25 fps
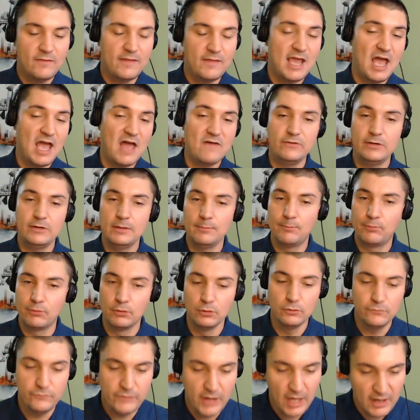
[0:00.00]
They have an
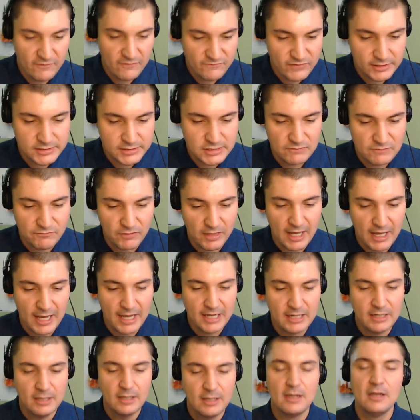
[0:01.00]
improved offensive
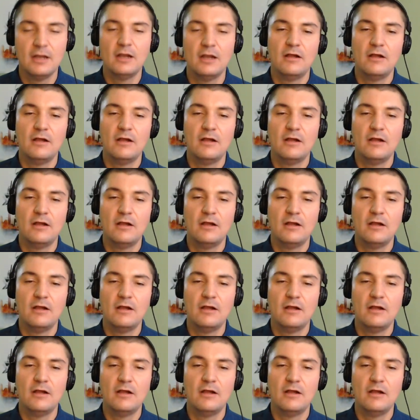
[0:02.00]
line.